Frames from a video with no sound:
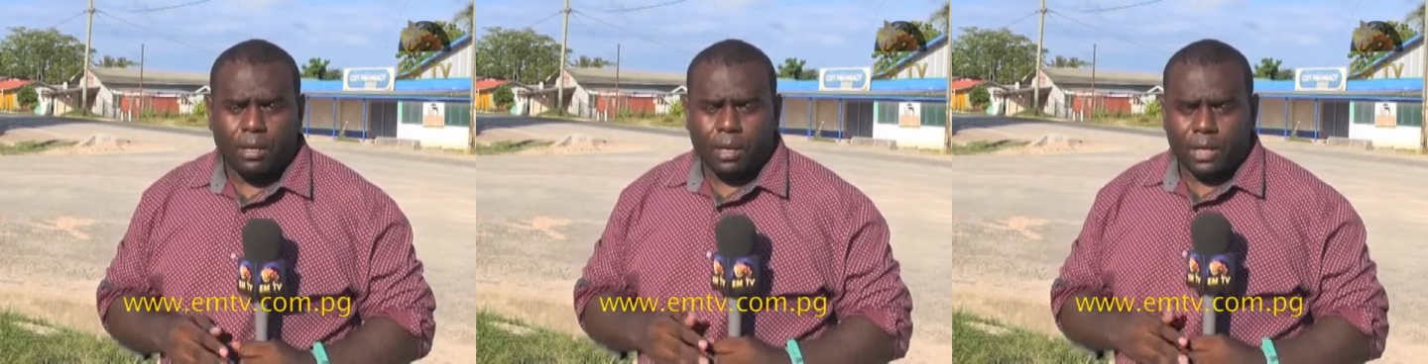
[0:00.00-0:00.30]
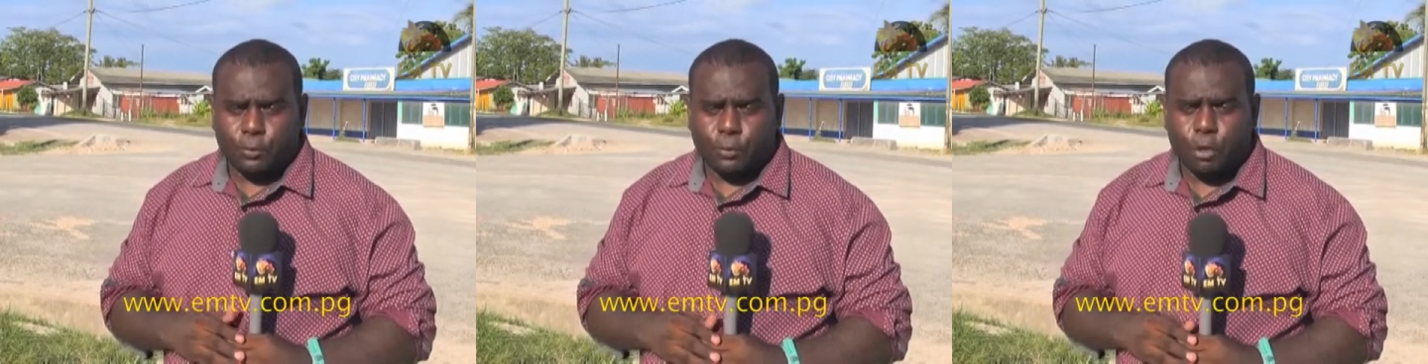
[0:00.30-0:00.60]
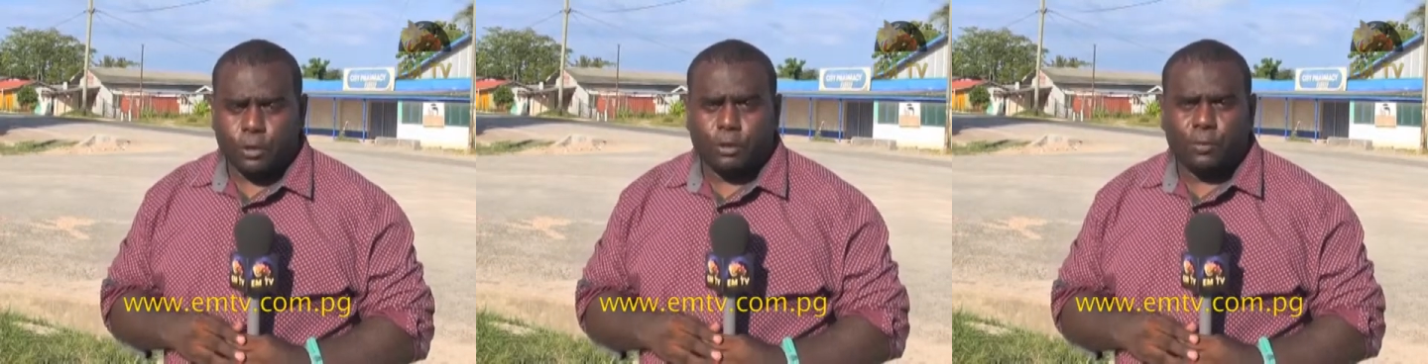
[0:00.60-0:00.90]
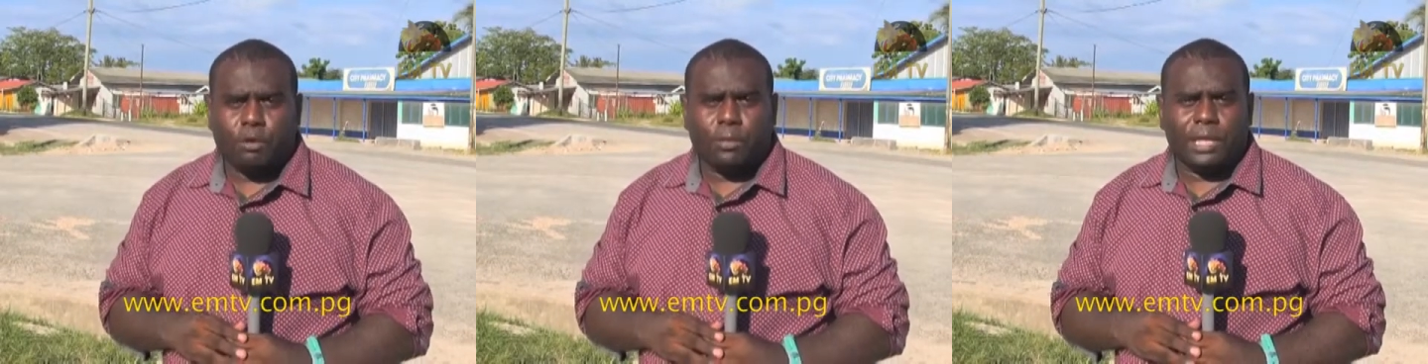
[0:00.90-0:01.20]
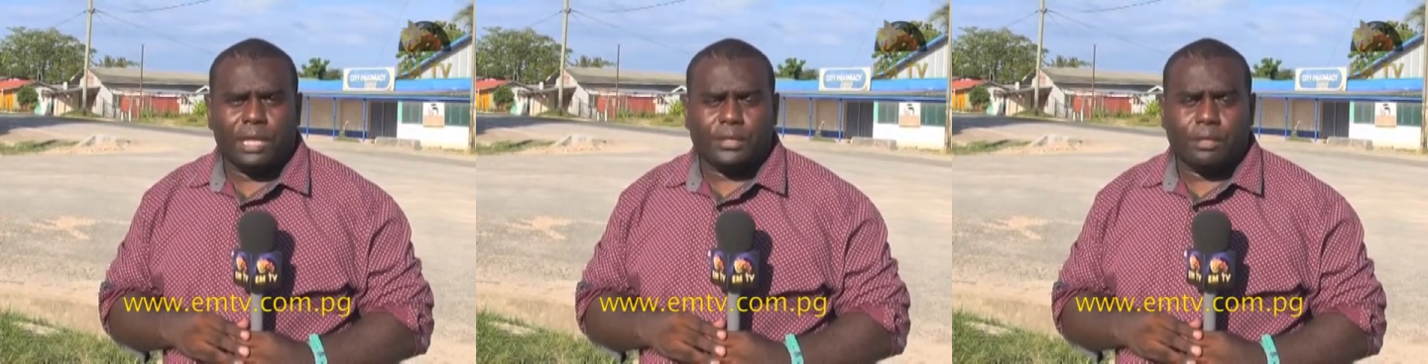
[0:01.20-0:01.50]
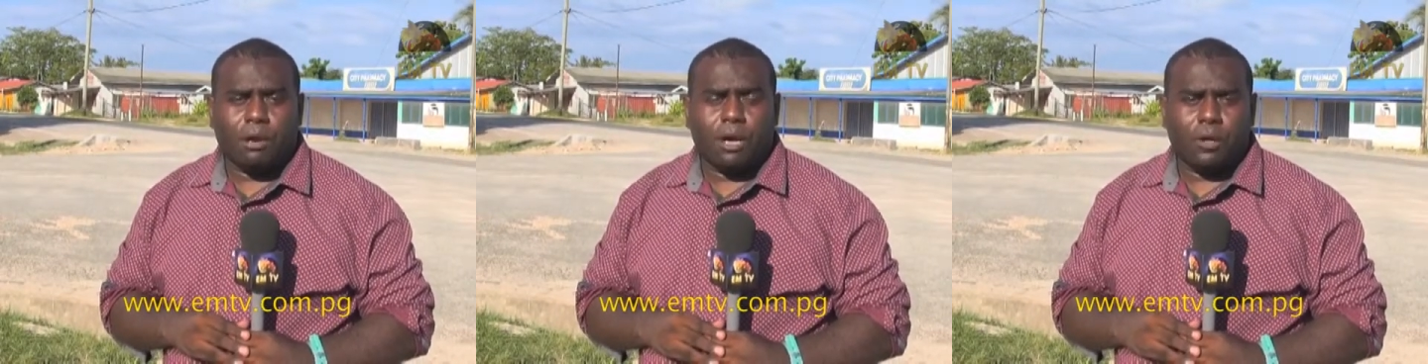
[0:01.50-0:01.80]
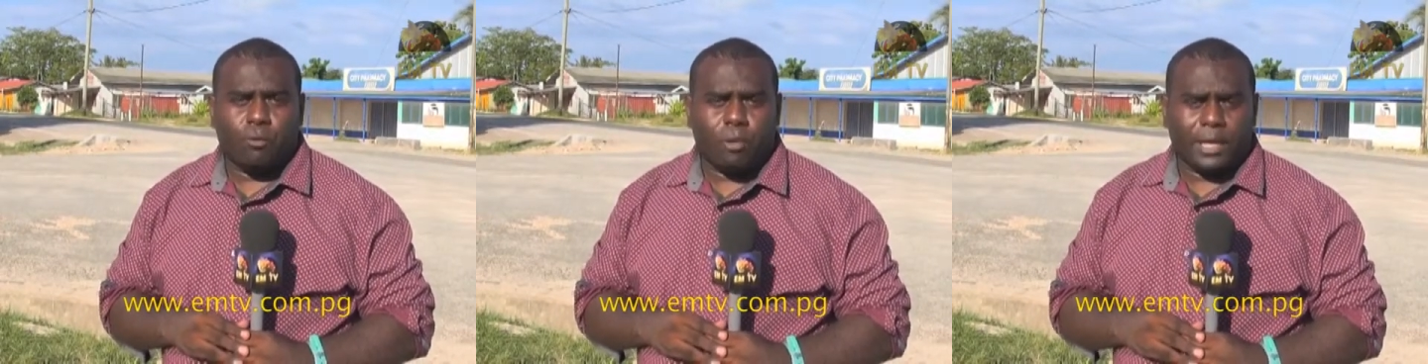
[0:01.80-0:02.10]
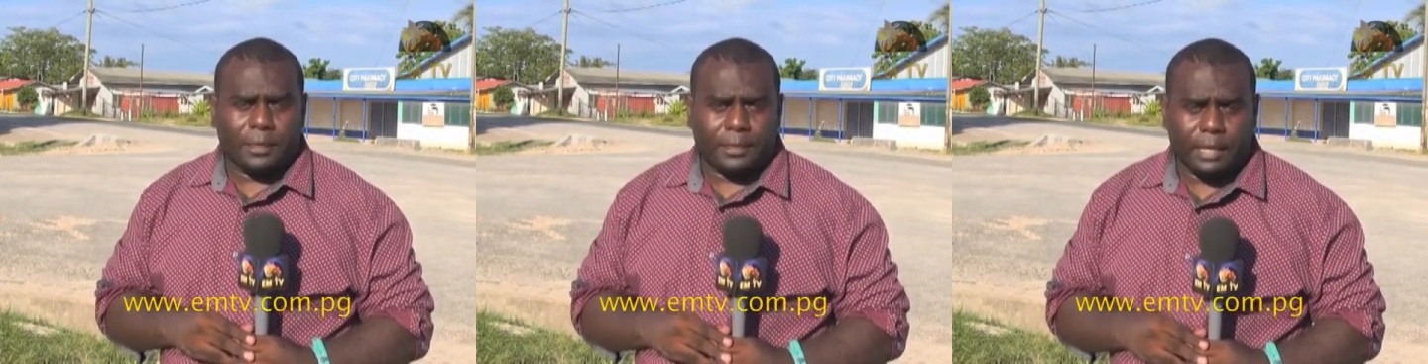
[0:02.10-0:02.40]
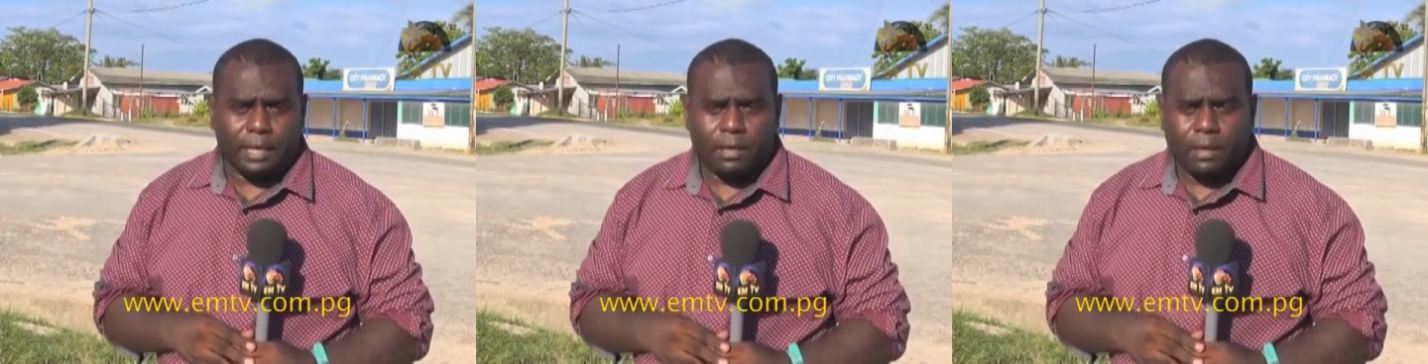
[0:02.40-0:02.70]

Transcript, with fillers: as a close-up nomination on Wednesday.